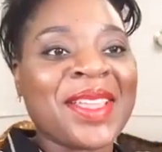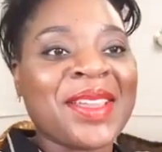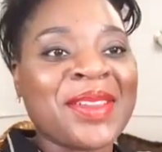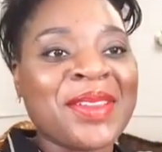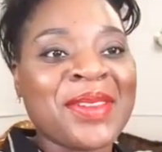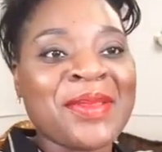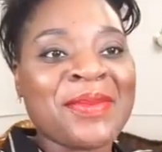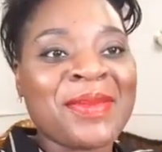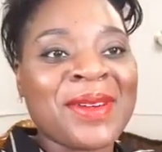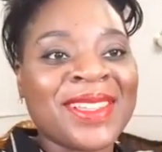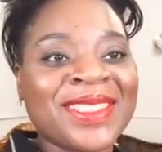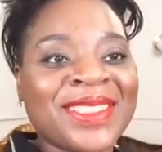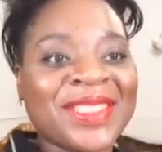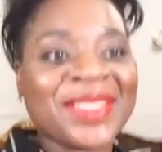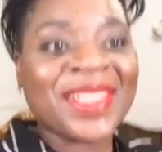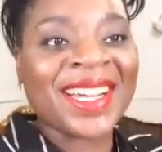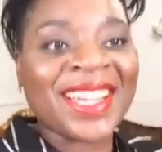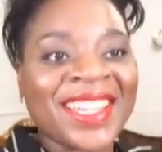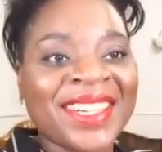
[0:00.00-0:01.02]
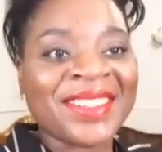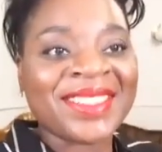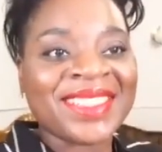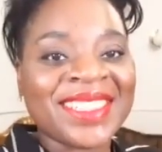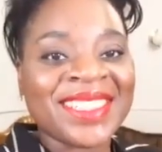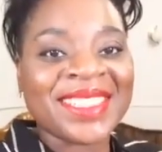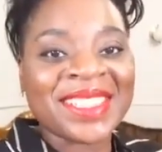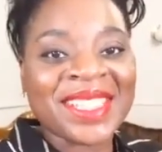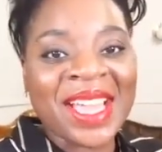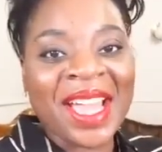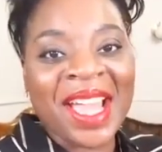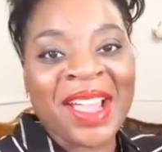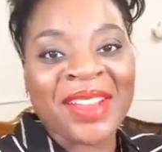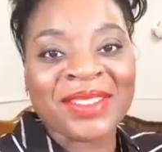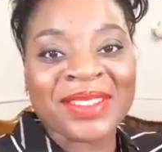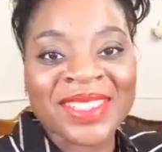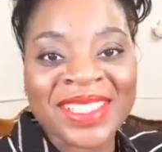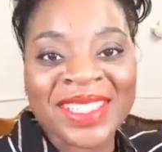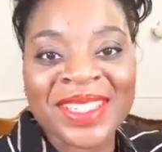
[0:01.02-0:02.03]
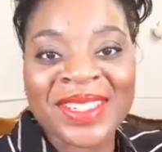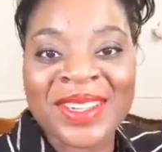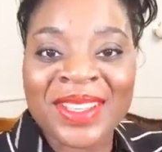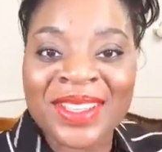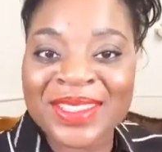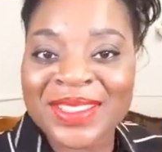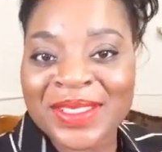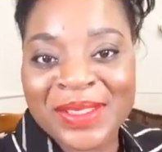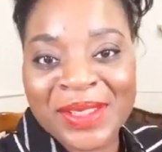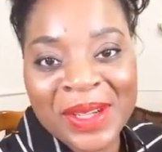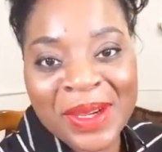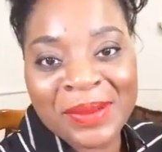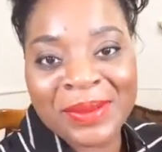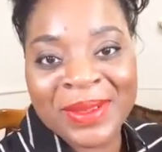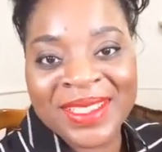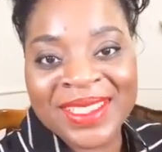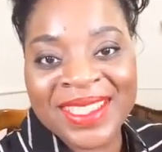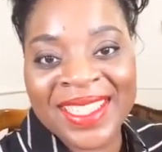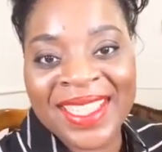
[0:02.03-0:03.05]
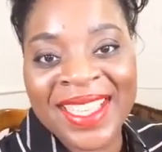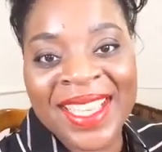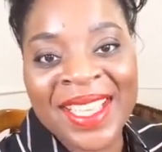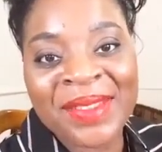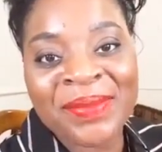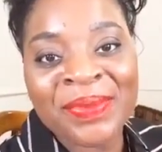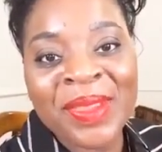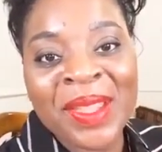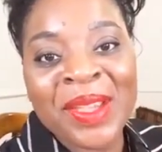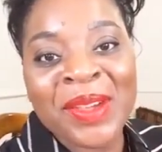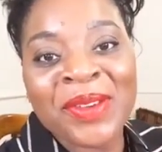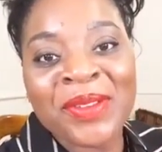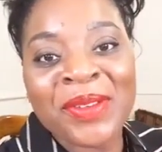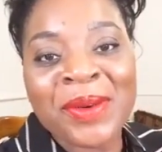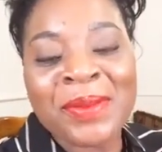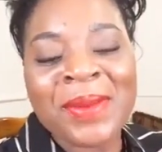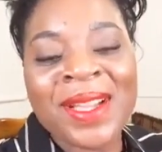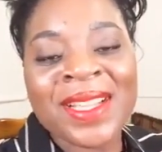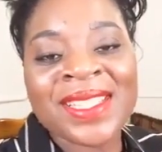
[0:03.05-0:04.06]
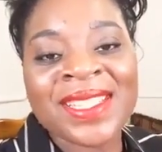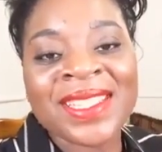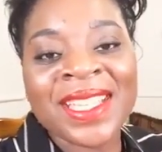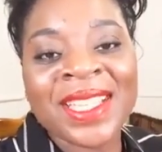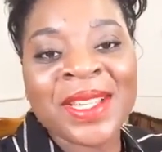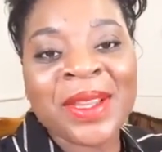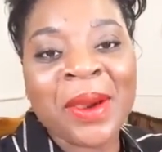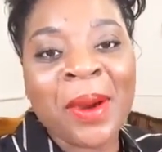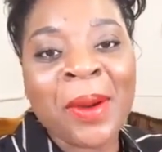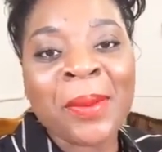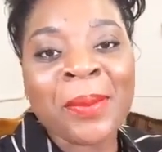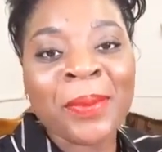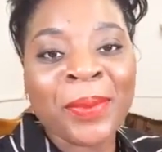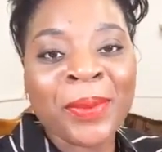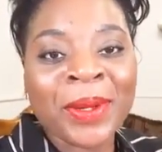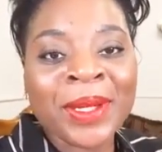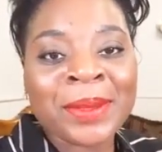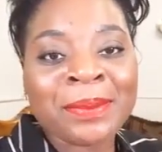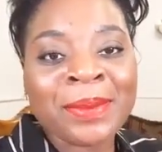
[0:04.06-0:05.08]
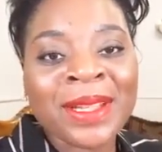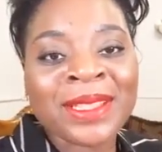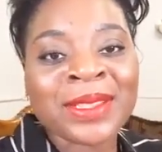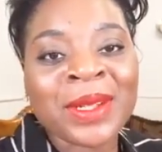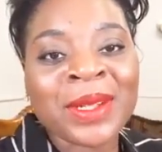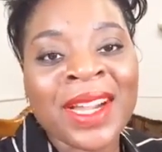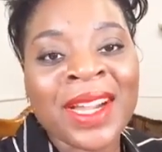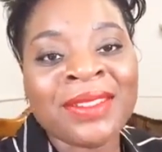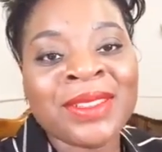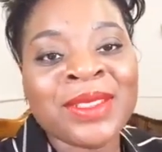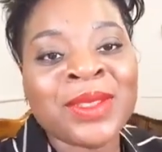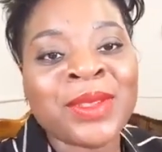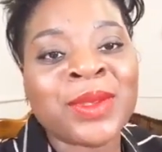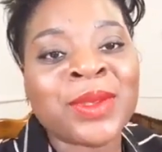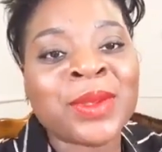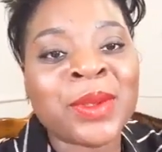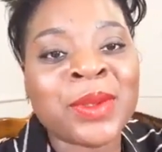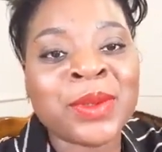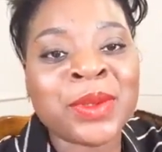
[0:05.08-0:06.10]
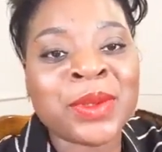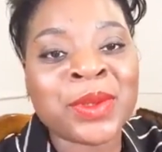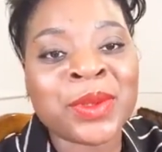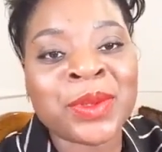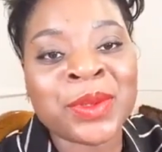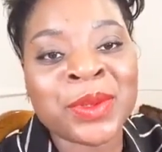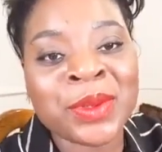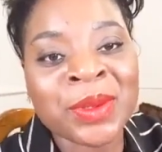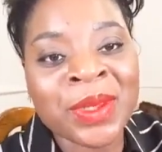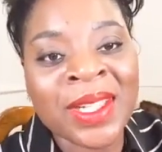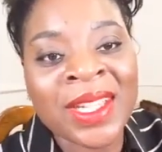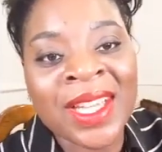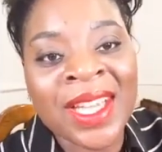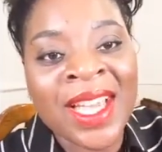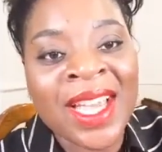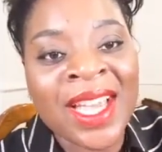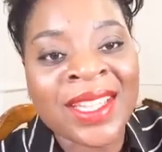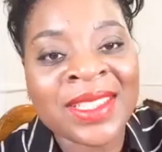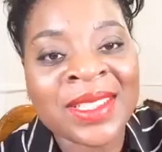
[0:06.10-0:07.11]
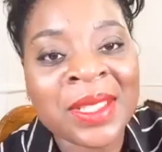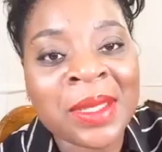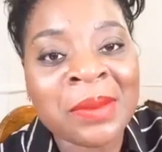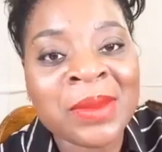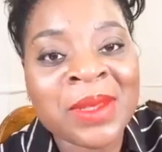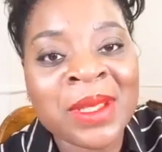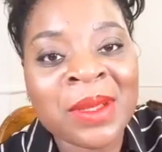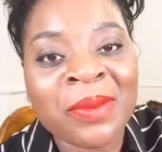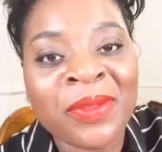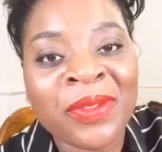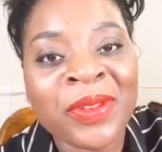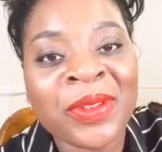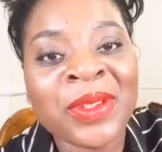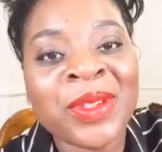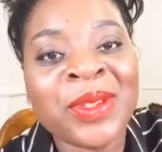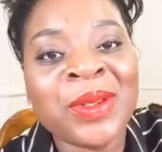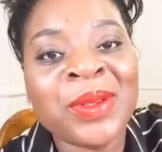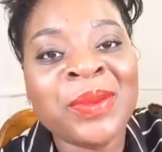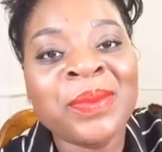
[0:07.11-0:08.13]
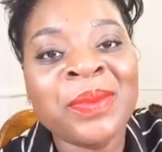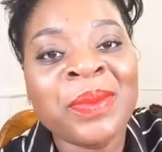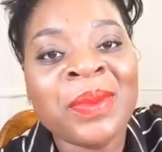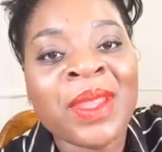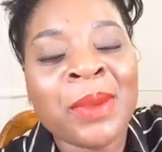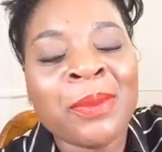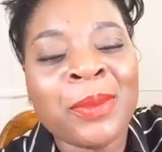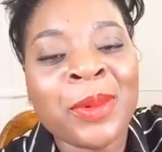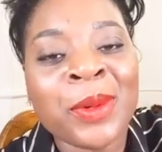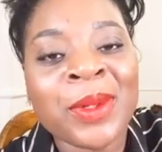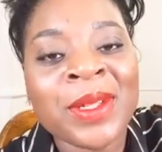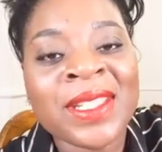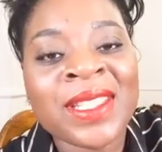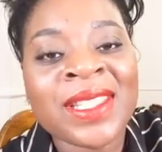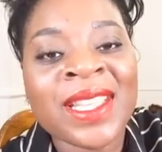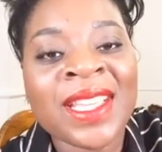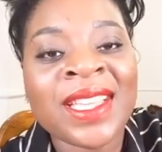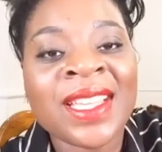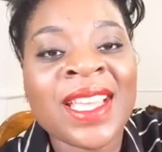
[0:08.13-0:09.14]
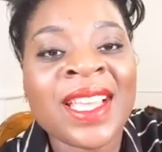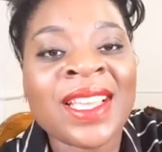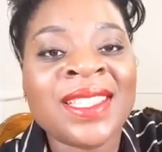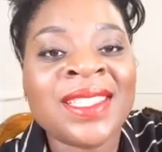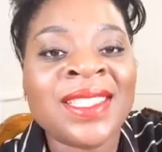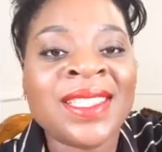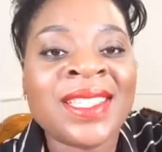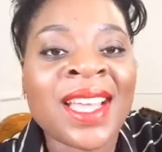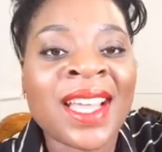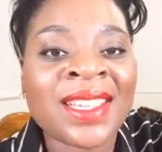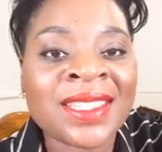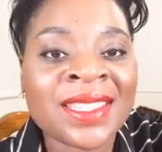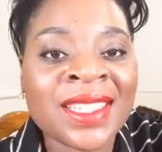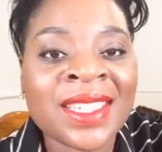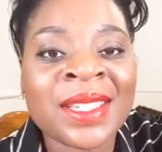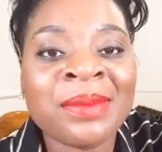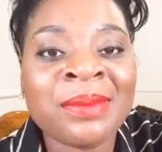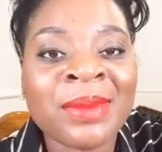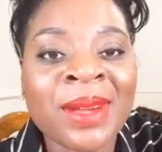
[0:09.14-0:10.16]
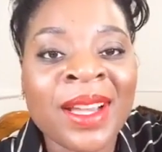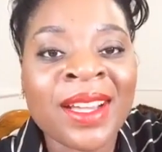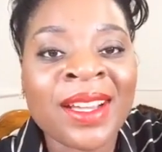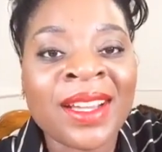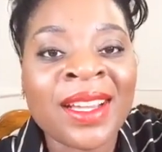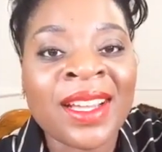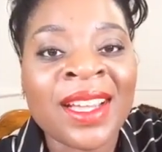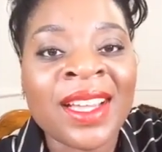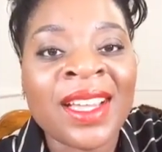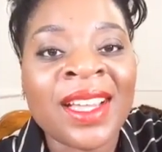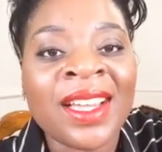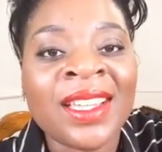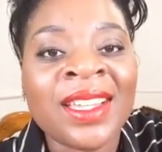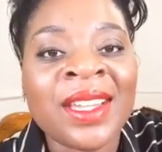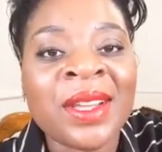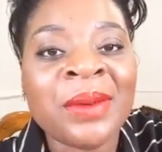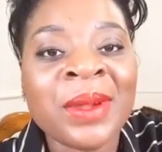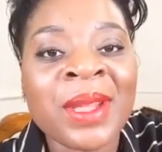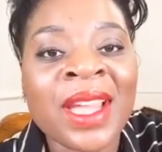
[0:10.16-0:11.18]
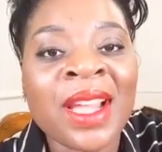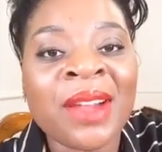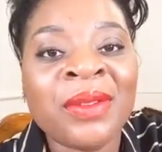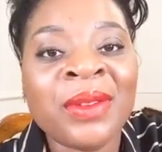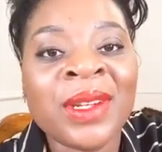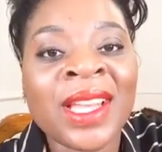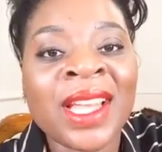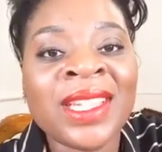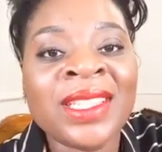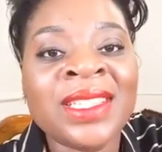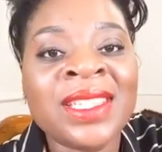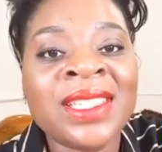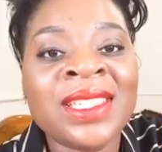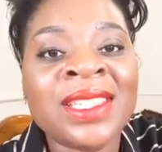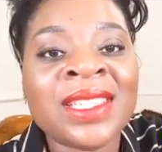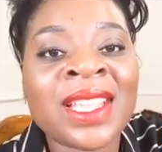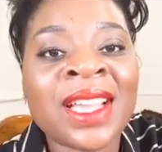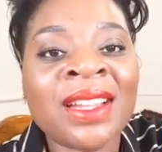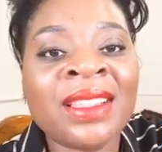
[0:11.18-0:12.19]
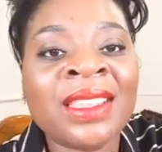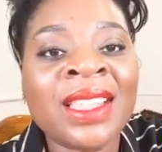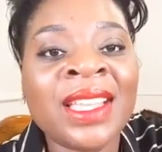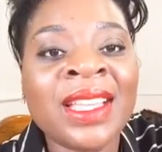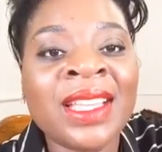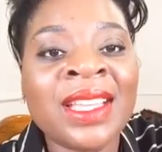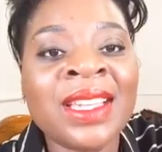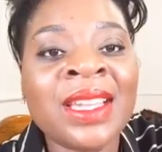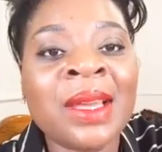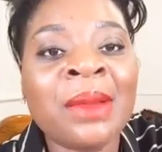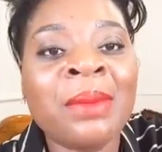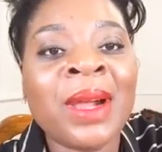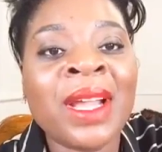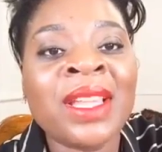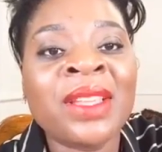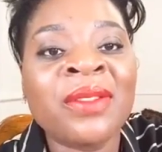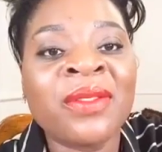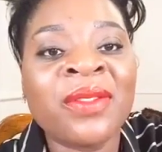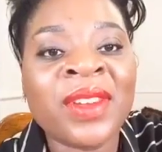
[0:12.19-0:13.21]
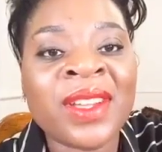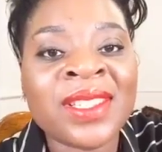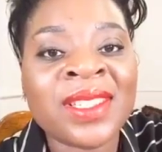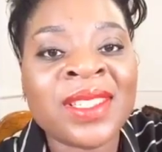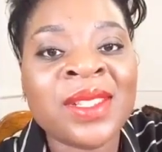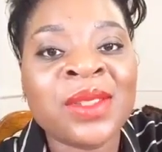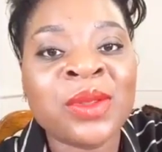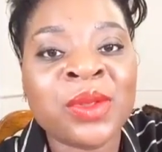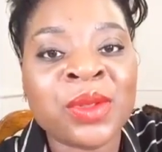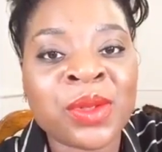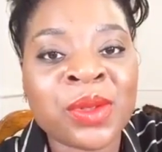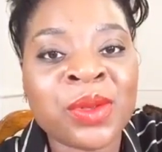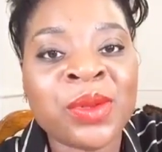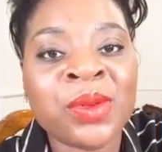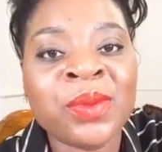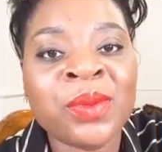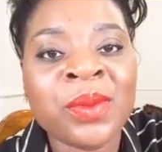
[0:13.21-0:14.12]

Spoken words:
Thank you, Pastor Irene. I've seen lots of comments here. Before my saying, on point, Pastor Irene, so true, and thumbs up for you. Paul is saying, exactly, ma. And then we have Olani, start thinking about investing too.